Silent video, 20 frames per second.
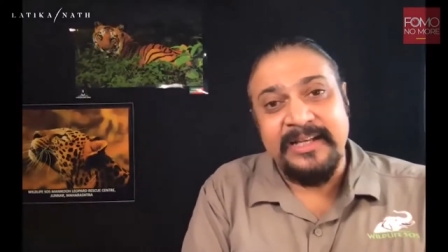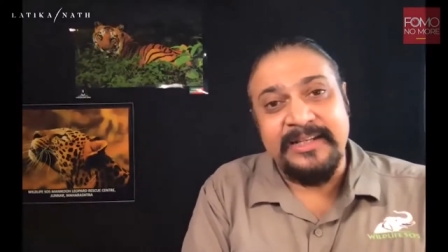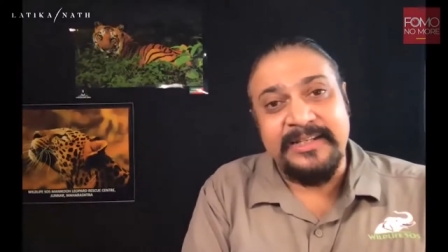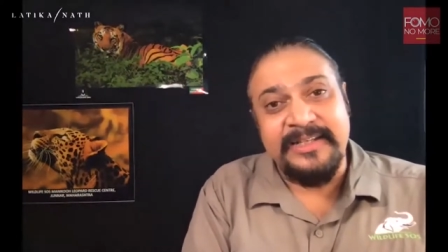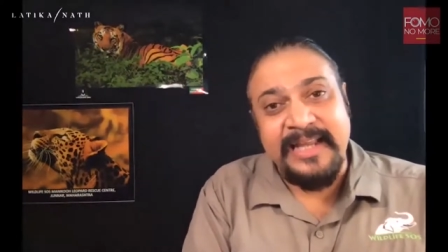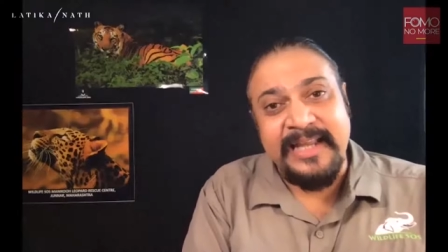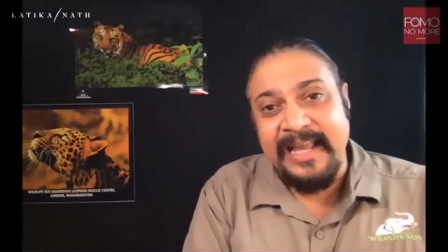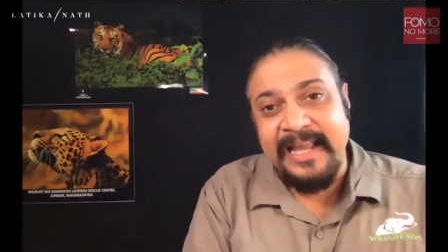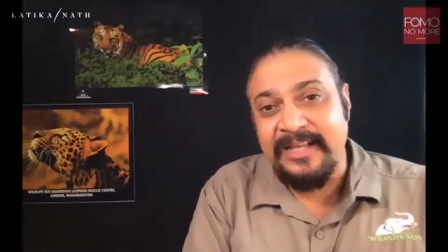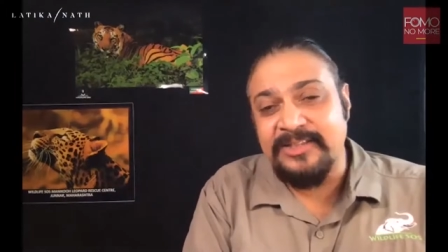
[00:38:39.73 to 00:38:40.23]

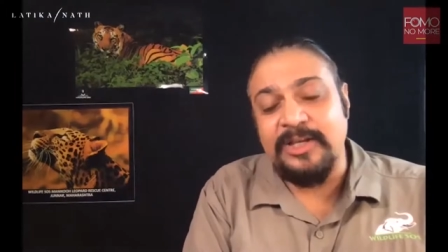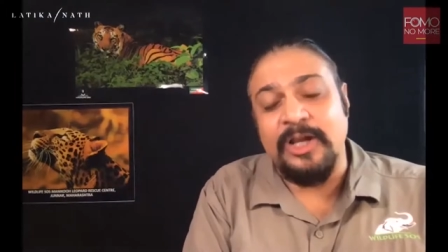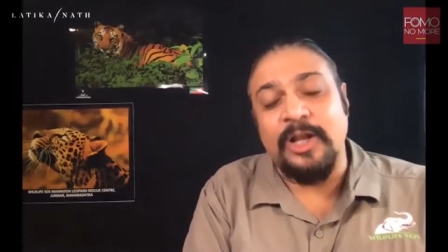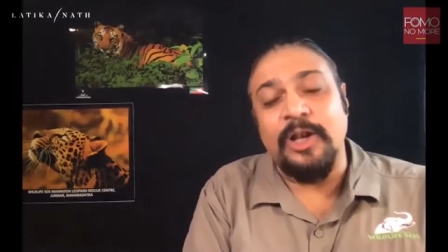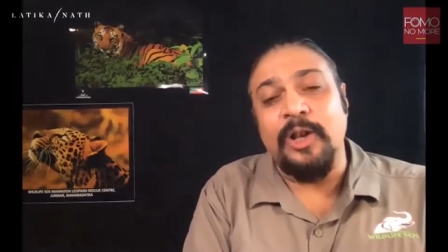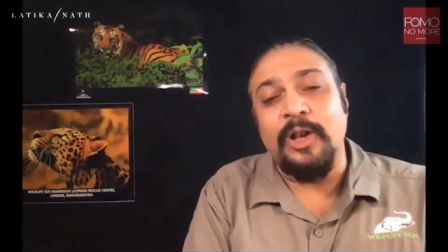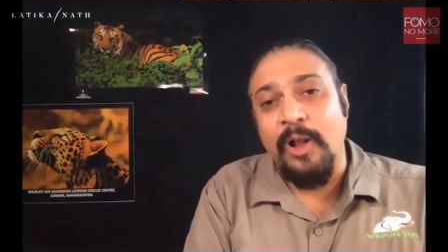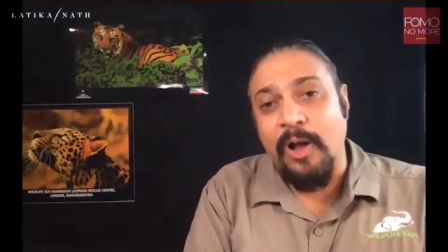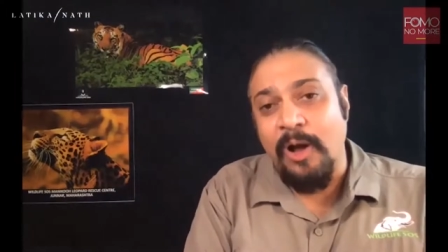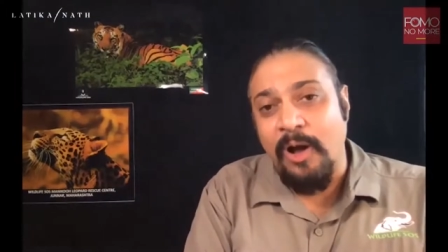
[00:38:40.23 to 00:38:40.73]
takes a
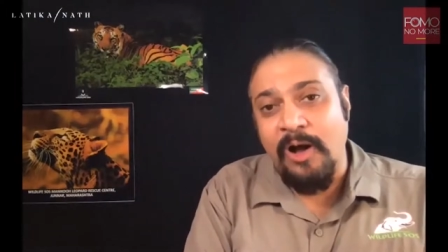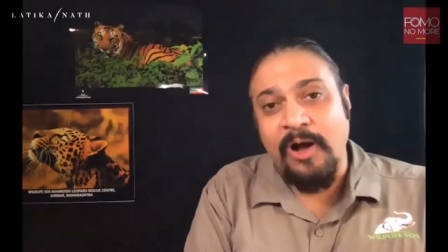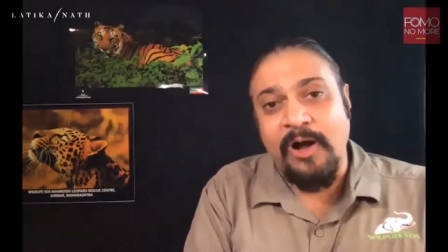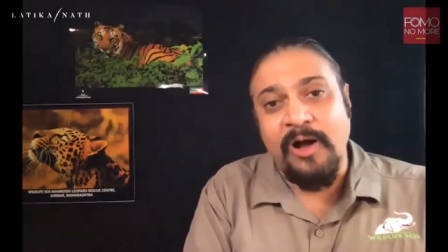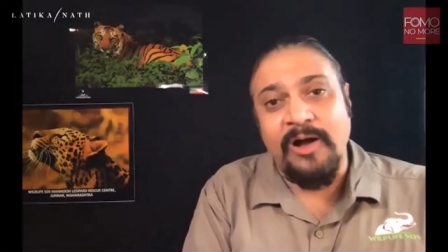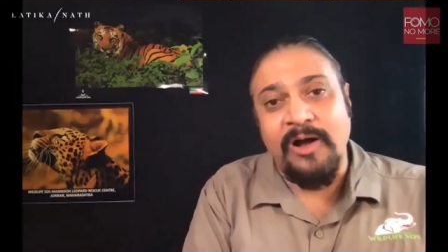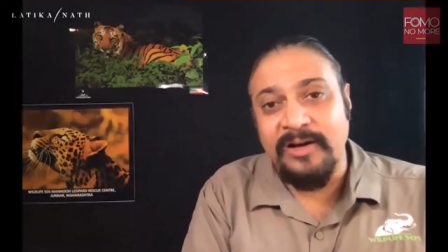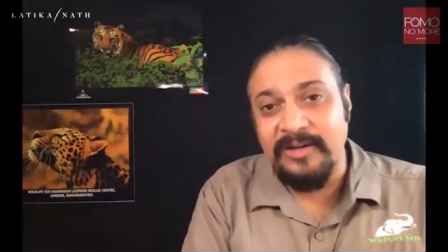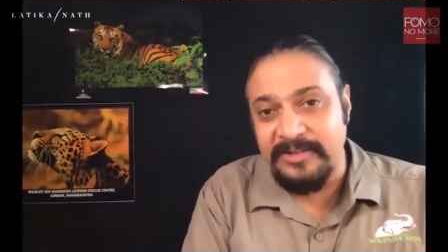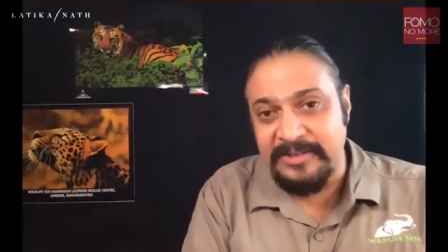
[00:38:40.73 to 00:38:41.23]

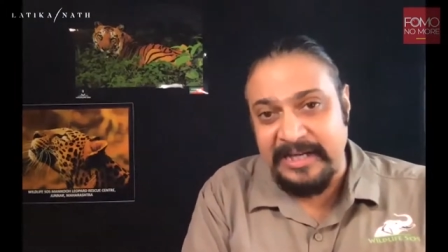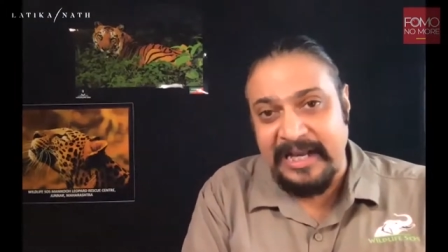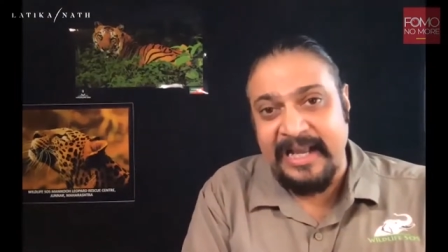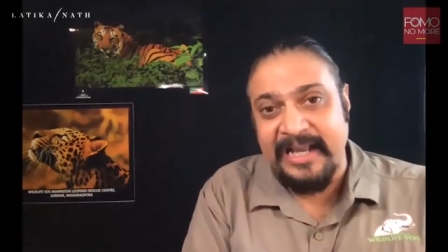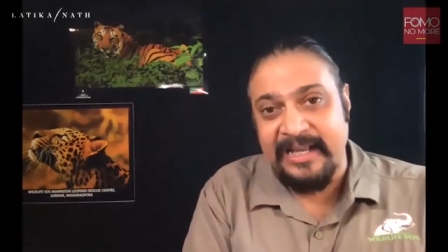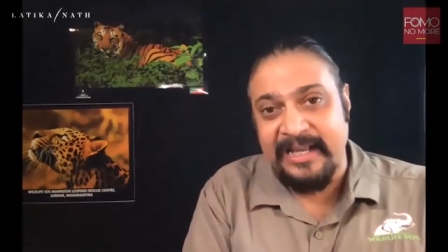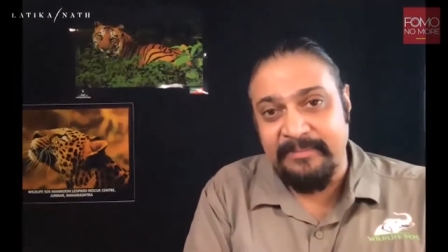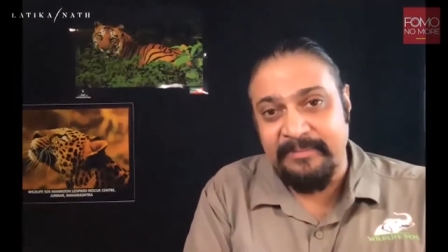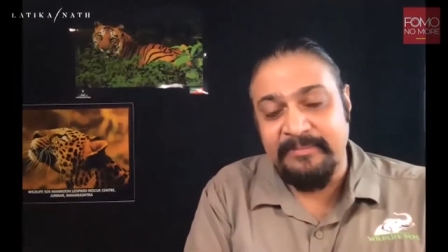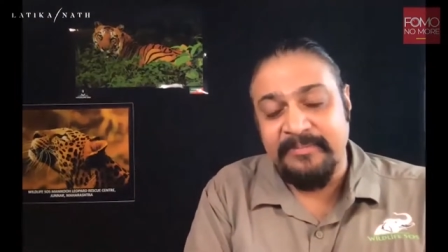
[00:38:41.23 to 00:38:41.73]
long
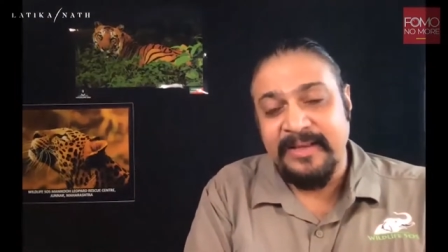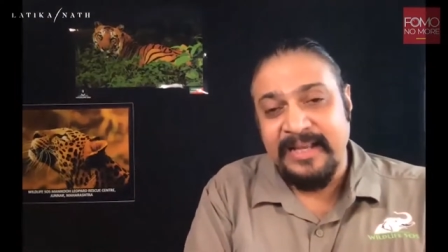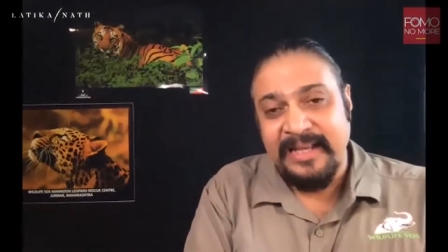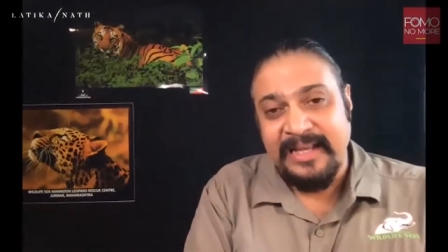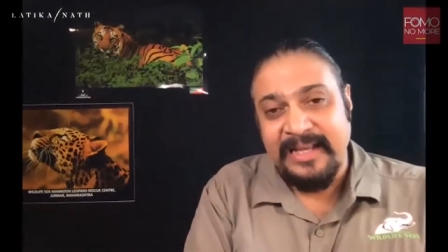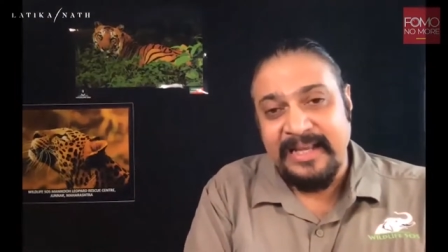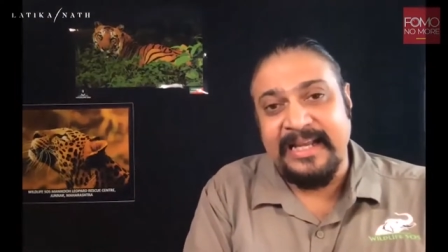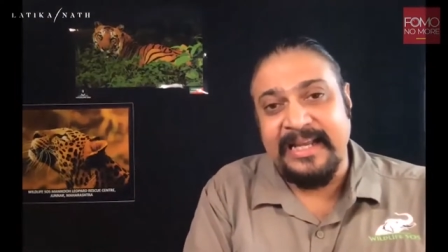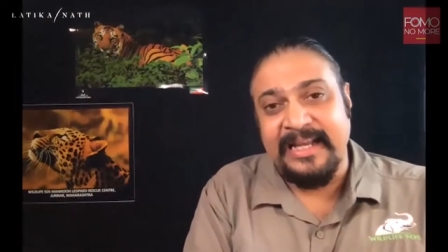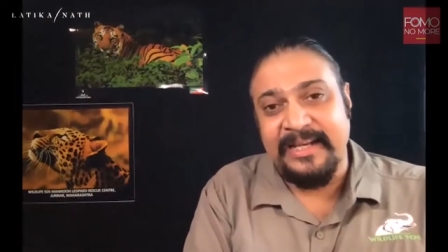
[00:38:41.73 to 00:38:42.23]
time,
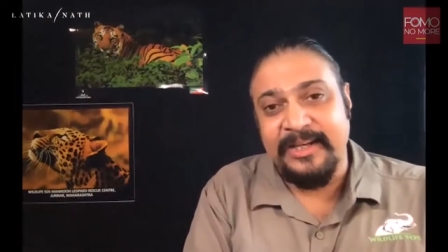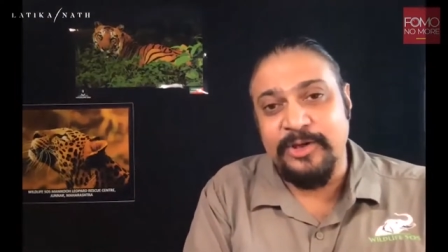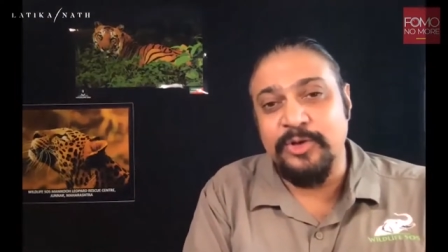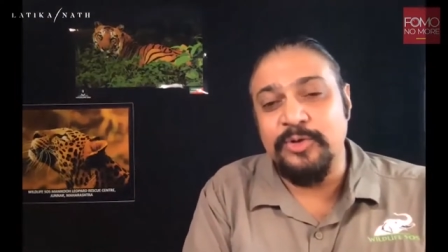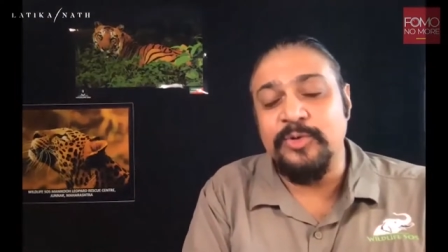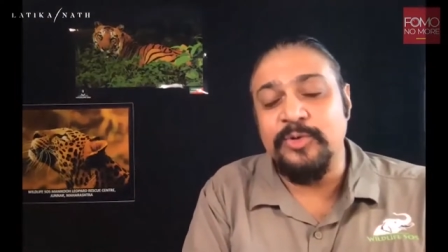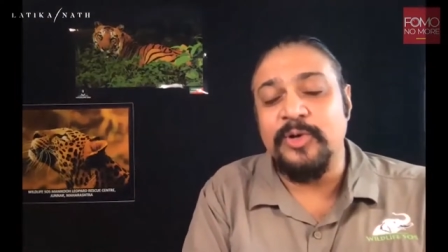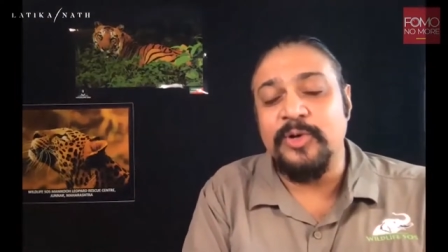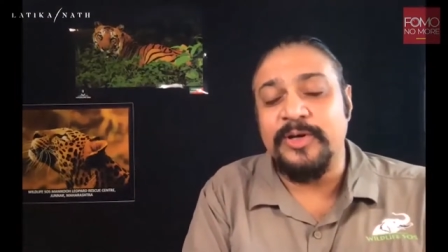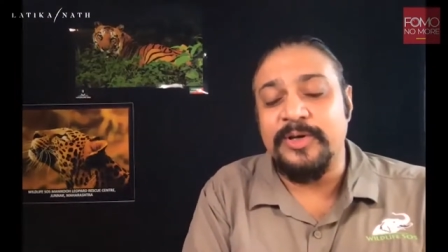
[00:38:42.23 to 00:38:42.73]
and
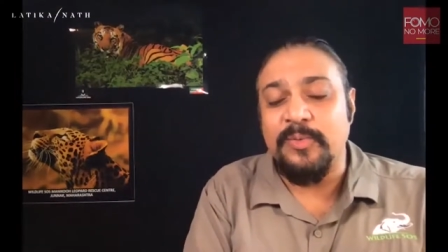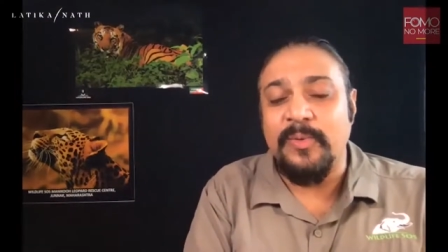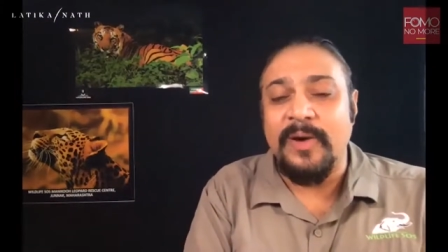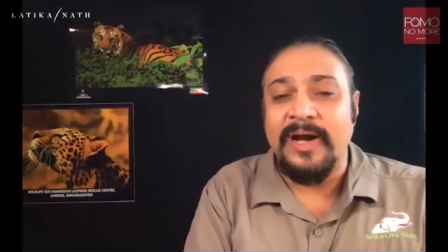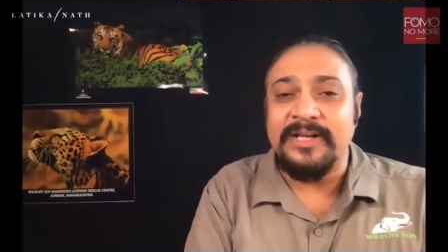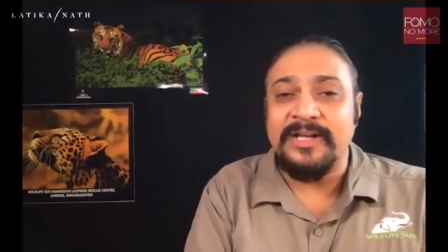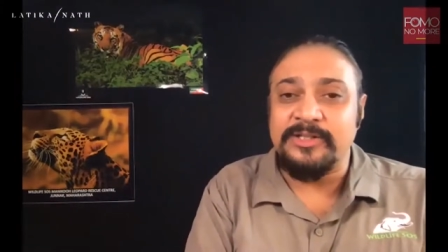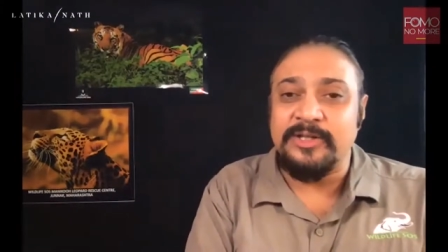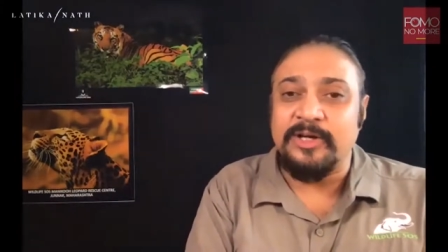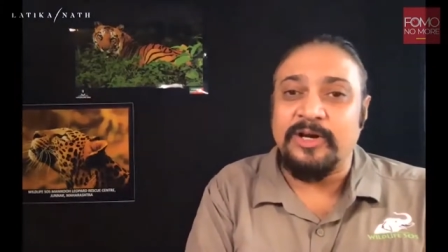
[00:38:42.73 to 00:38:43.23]
you know it
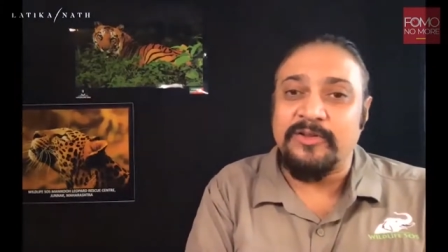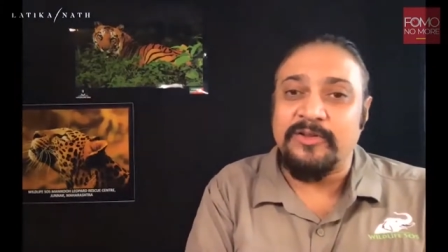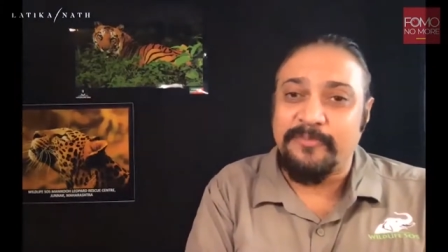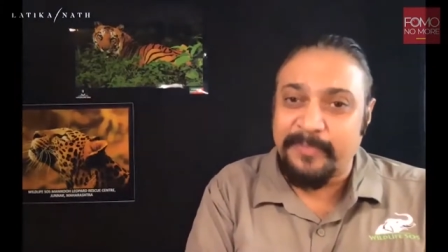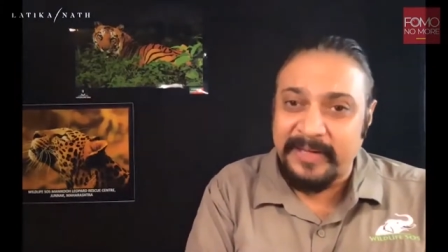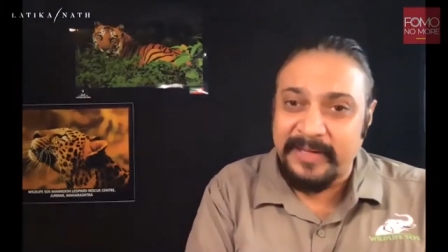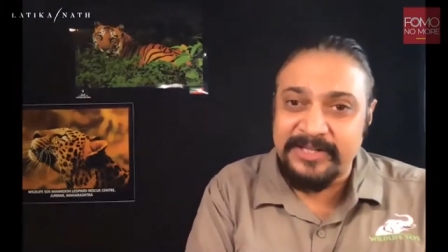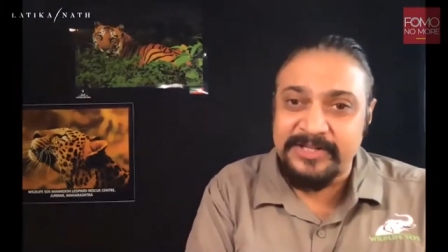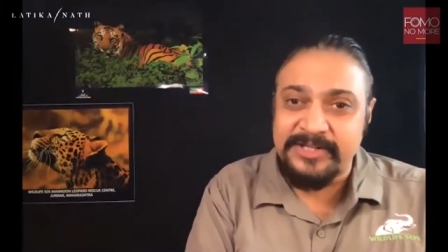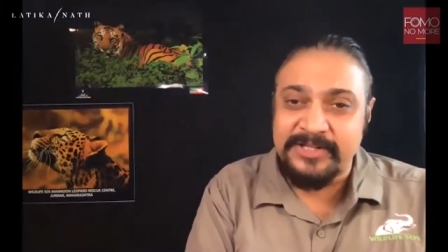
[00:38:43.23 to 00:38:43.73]
requires a lot
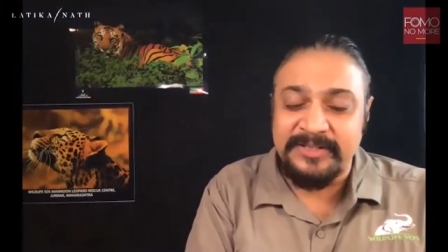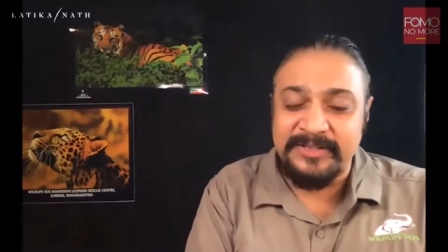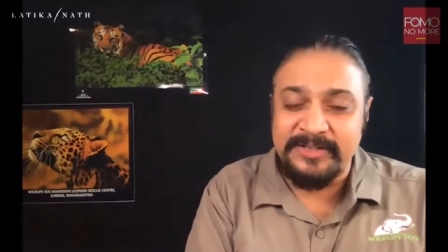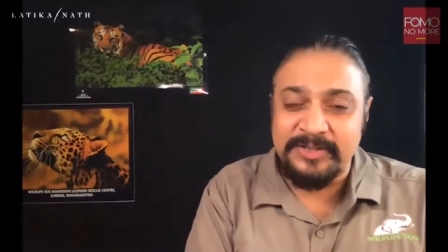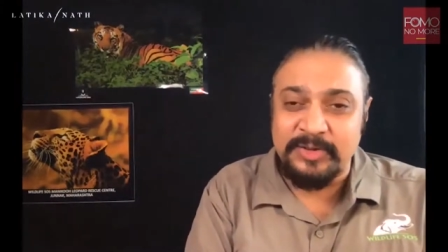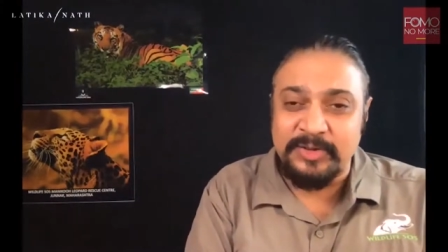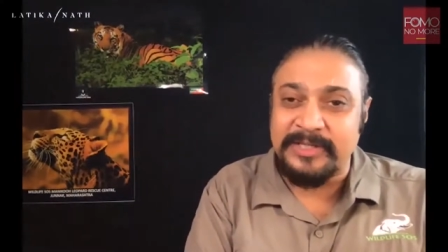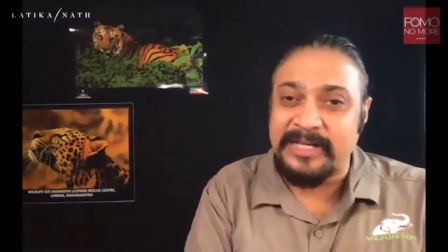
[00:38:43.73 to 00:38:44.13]
of patience.